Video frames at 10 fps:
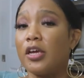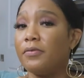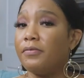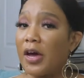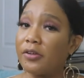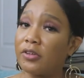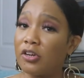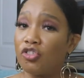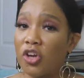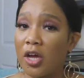invest
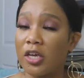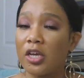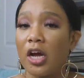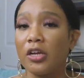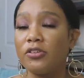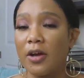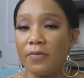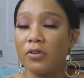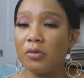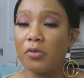in a jacket, I
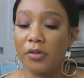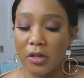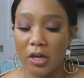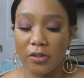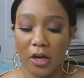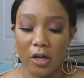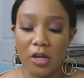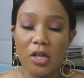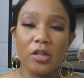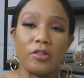definitely would say that